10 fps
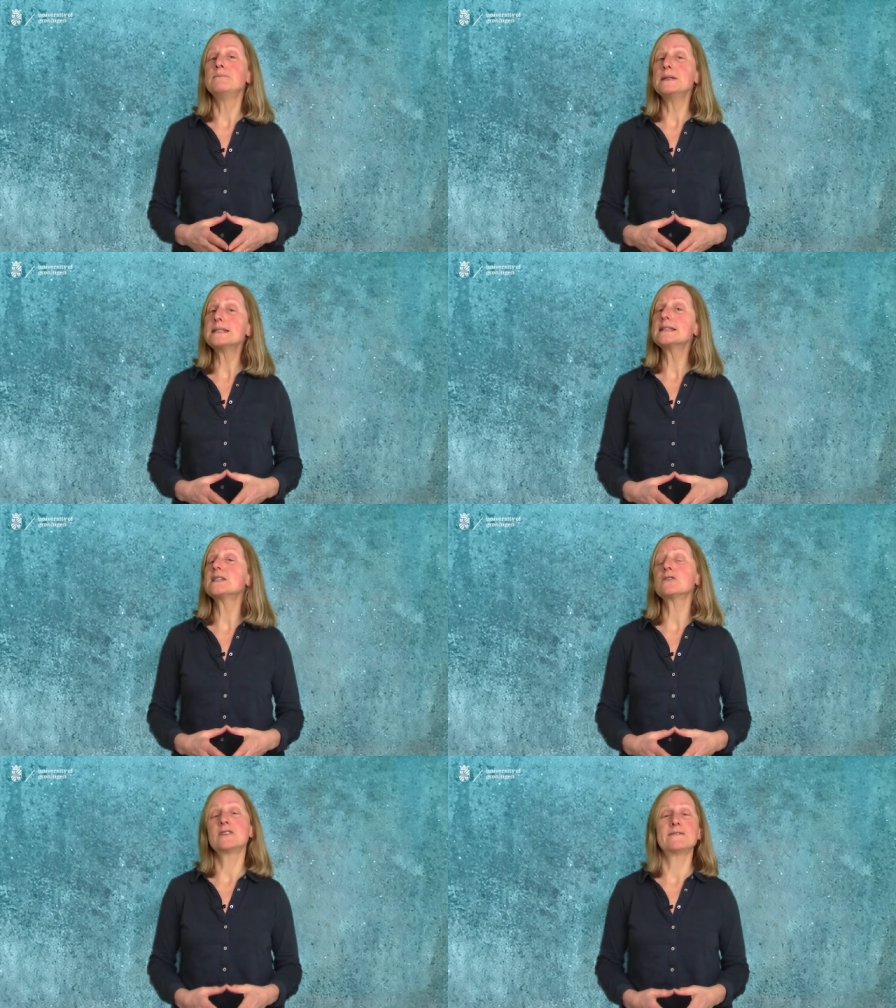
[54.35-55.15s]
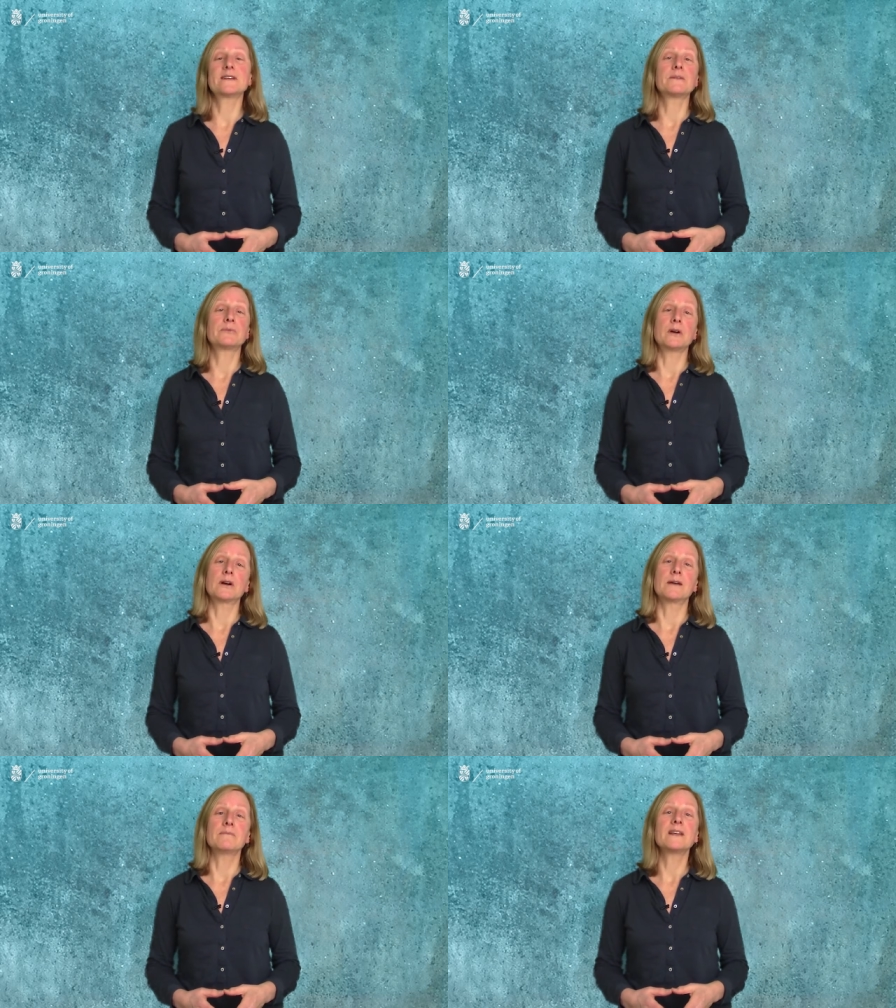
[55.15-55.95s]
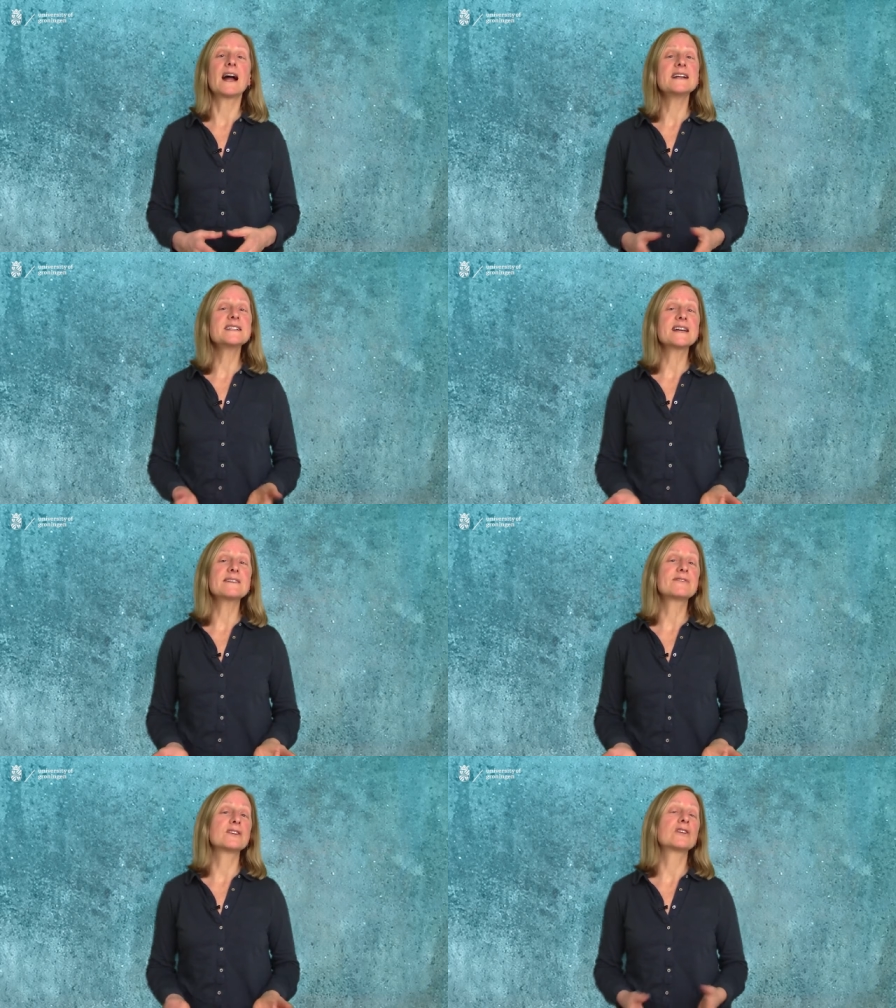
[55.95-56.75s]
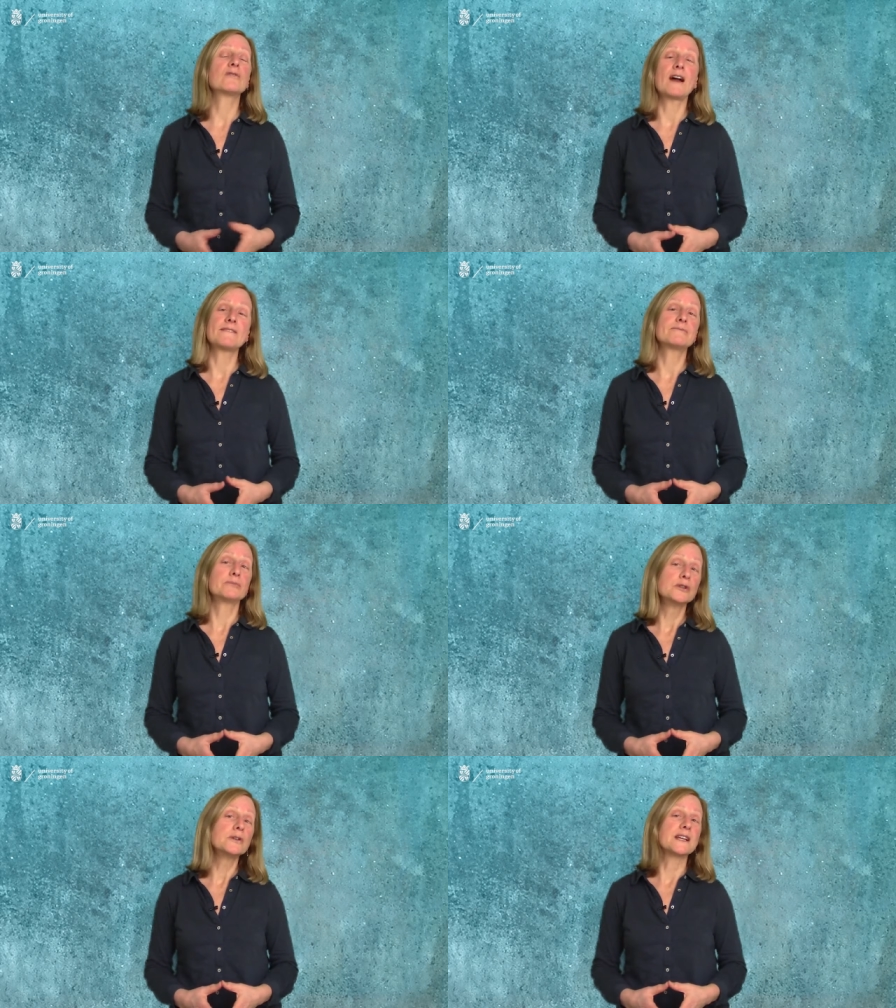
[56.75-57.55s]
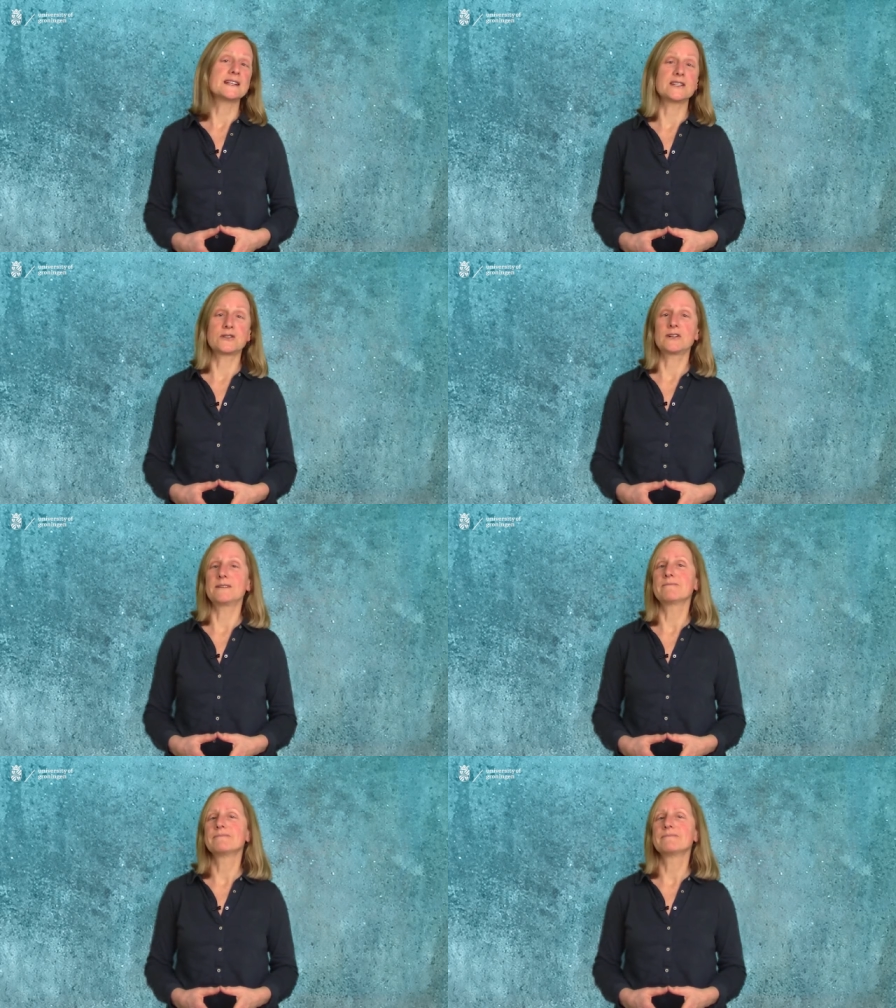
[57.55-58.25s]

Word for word: business certificate program that I designed for the craft brewery industry.